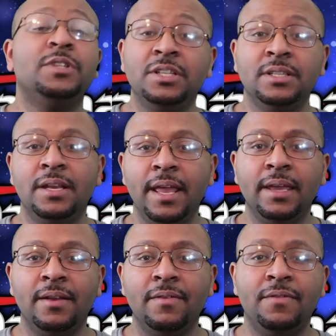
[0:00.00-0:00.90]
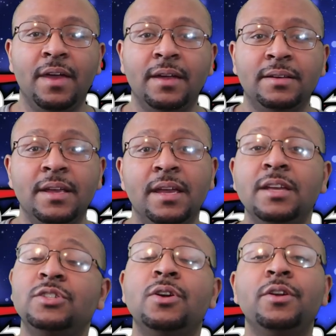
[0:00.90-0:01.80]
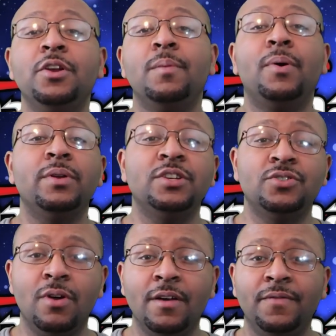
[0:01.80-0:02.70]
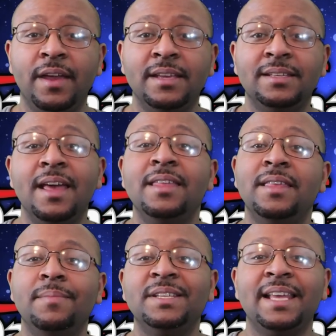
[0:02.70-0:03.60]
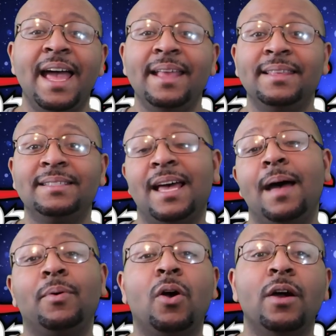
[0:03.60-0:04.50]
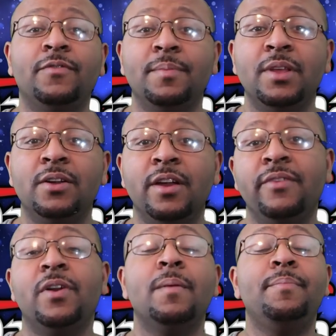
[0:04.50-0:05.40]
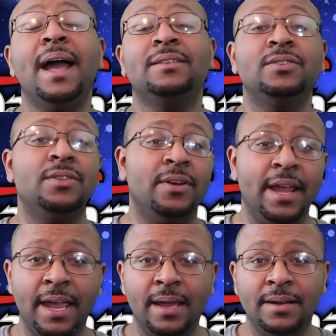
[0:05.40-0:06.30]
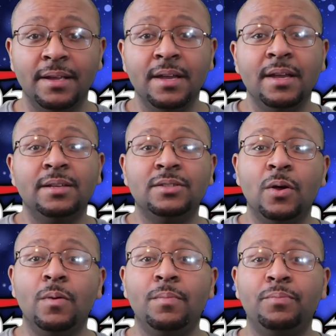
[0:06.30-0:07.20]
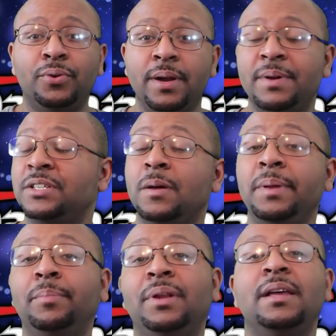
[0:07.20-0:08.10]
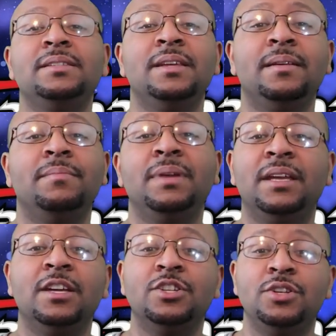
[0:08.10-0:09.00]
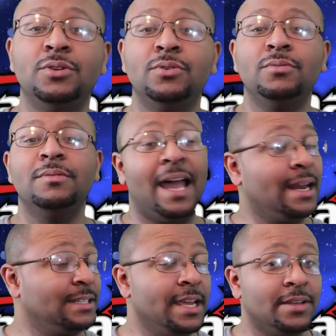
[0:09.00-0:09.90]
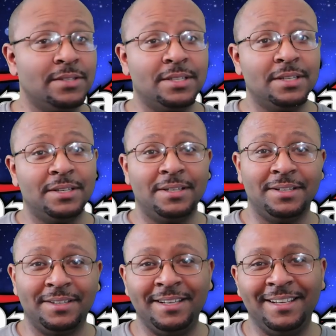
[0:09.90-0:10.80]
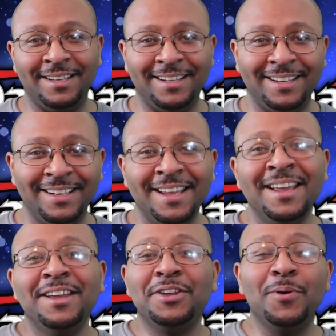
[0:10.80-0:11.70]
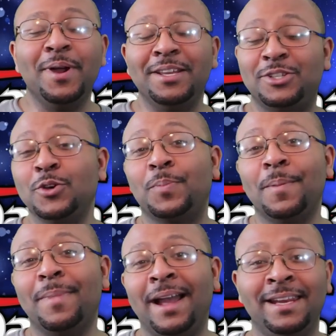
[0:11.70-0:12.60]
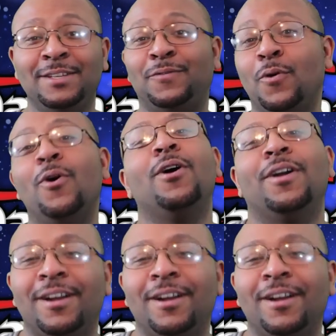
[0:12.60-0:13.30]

which is the negative effect, is during your opponent's draw phase, they must add the top card from their graveyard back to their hand. So pretty much they'll be plusing because you went super nine minus to play this thing. You went super minus four